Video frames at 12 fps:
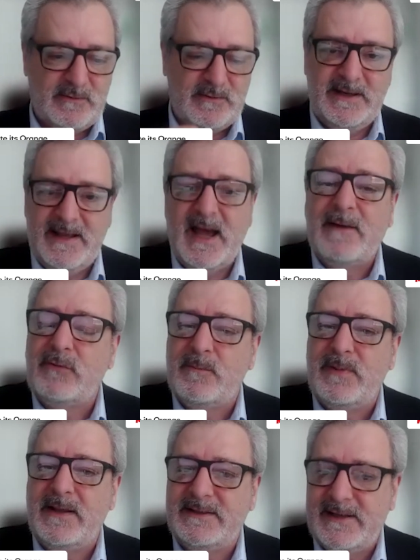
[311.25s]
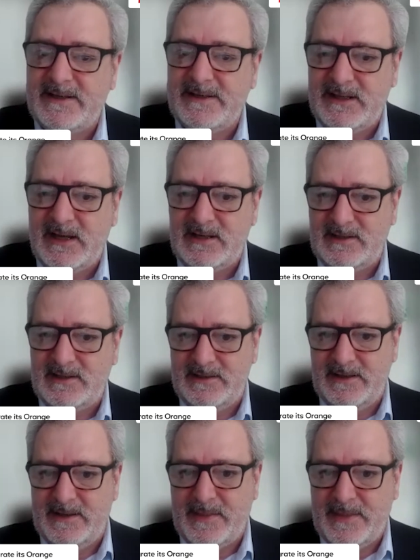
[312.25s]
okay, they have to apply the technical
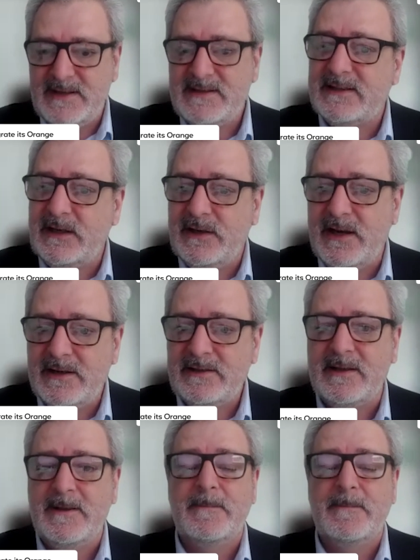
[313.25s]
things that they learned,